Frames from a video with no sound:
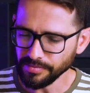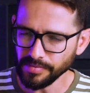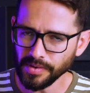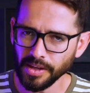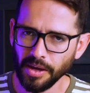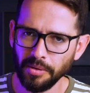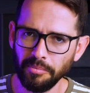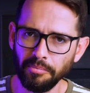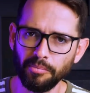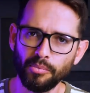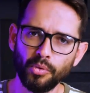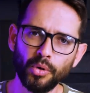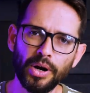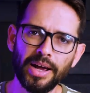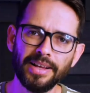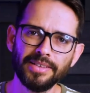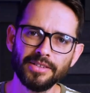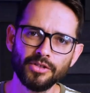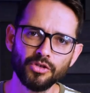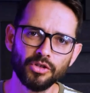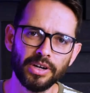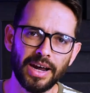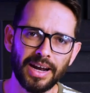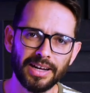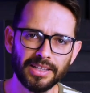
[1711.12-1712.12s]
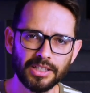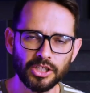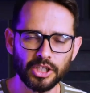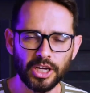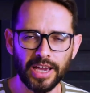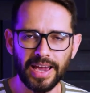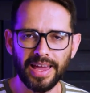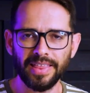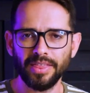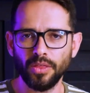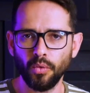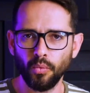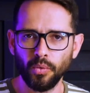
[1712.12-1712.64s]
brand strategy
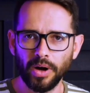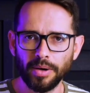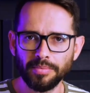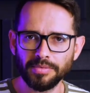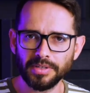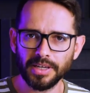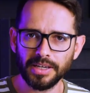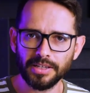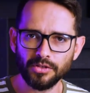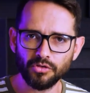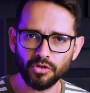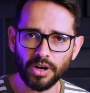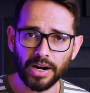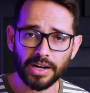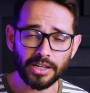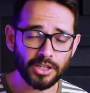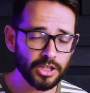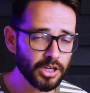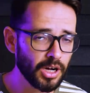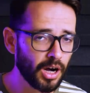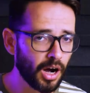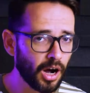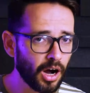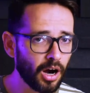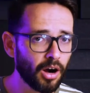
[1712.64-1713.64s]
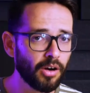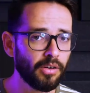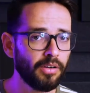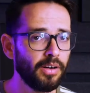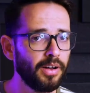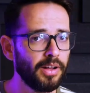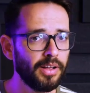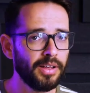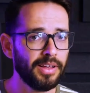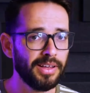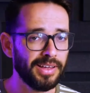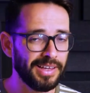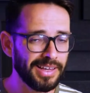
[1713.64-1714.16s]
and the website strategy are,
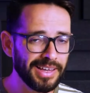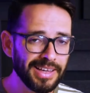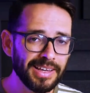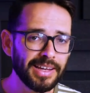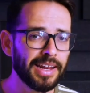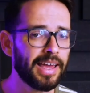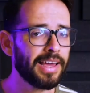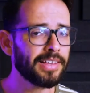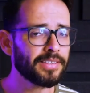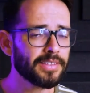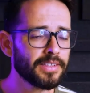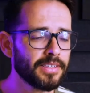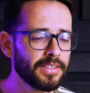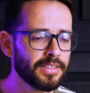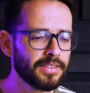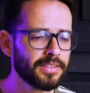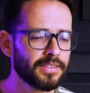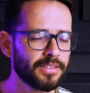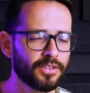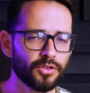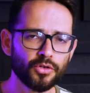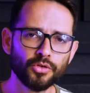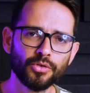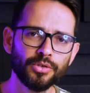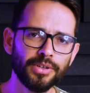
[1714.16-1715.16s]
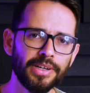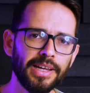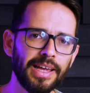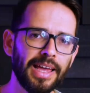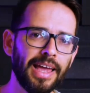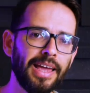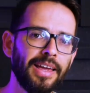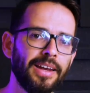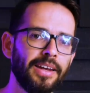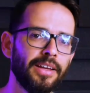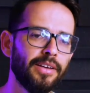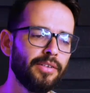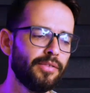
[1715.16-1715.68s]
in essence,
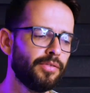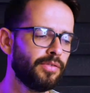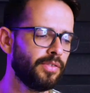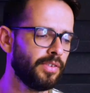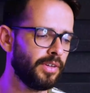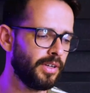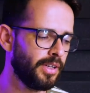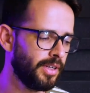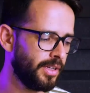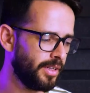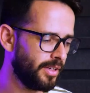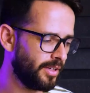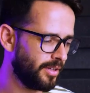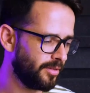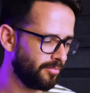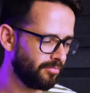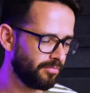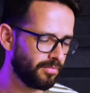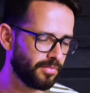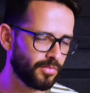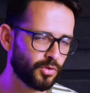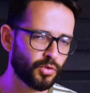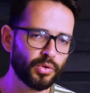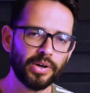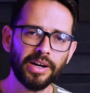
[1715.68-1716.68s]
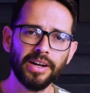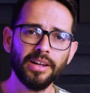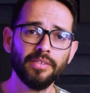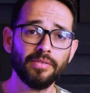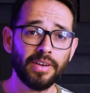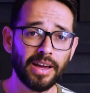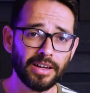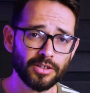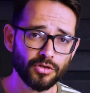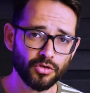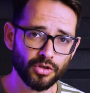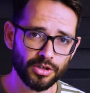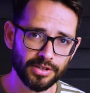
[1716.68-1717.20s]
creative
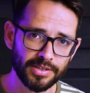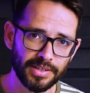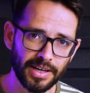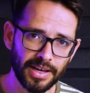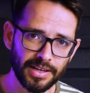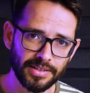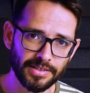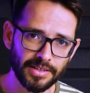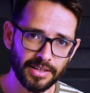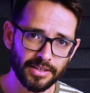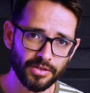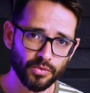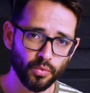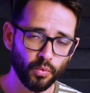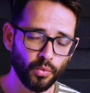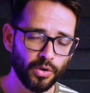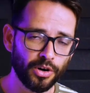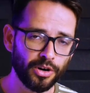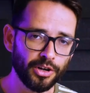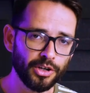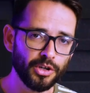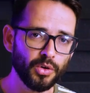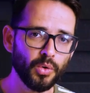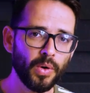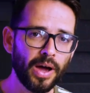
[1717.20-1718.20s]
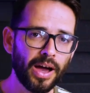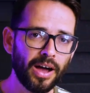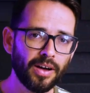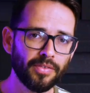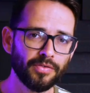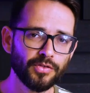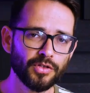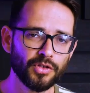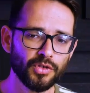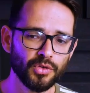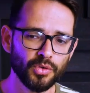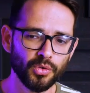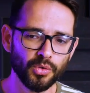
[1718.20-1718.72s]
exercises where you have
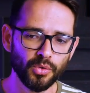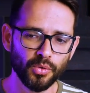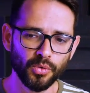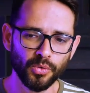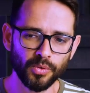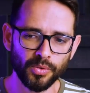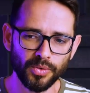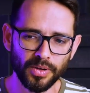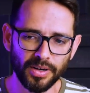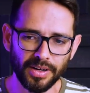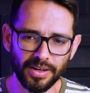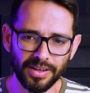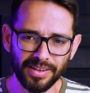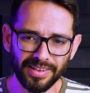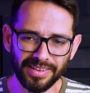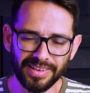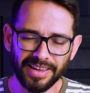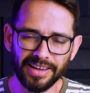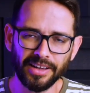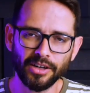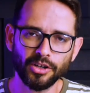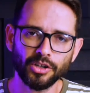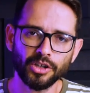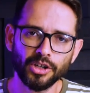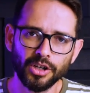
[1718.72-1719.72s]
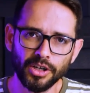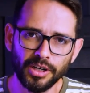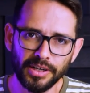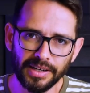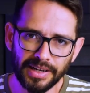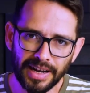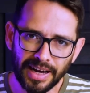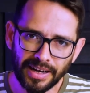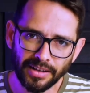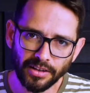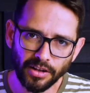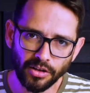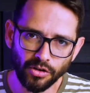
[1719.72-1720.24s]
to later
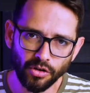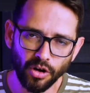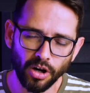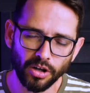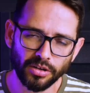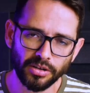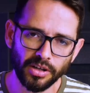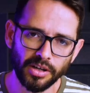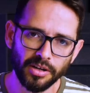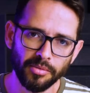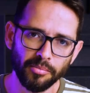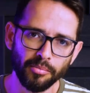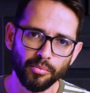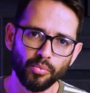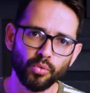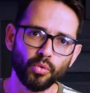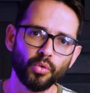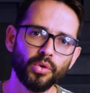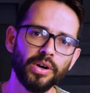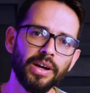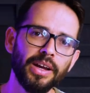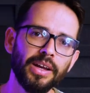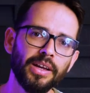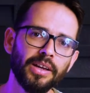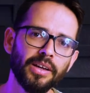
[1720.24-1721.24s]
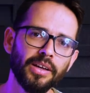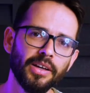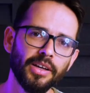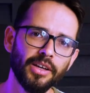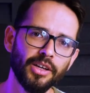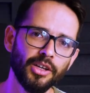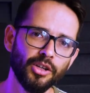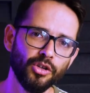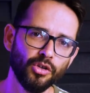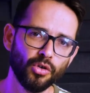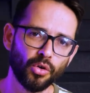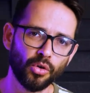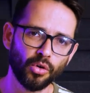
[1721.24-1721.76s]
connect the dot and bring
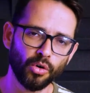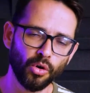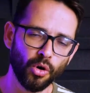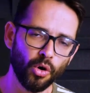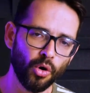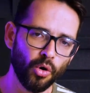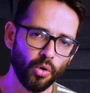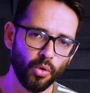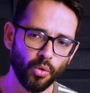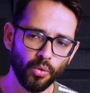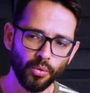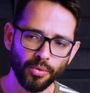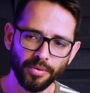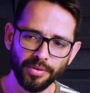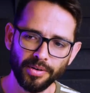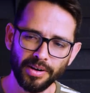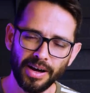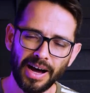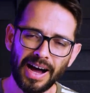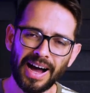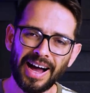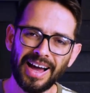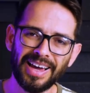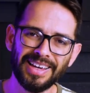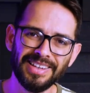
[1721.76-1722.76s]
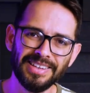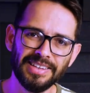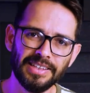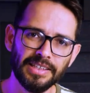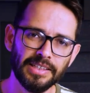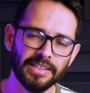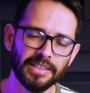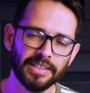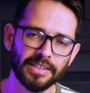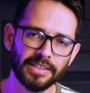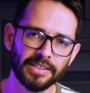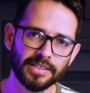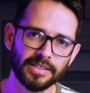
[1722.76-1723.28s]
your own
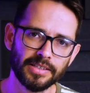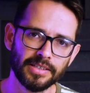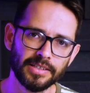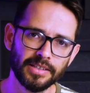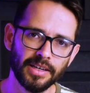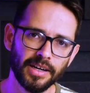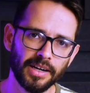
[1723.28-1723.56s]
ideas